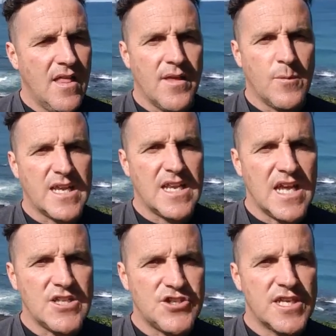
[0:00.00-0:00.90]
that we can
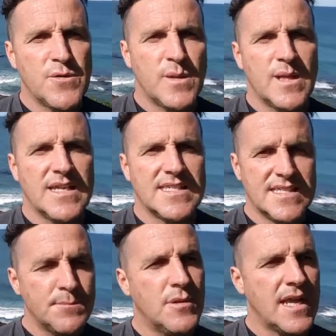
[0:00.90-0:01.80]
genuinely
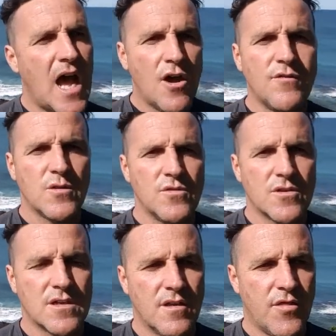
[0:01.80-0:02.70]
simply
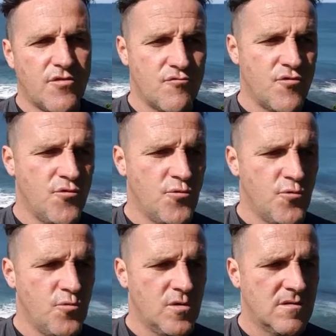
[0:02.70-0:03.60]
overlook
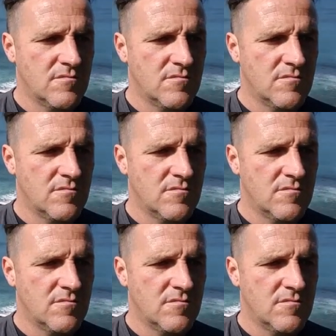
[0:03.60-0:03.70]
through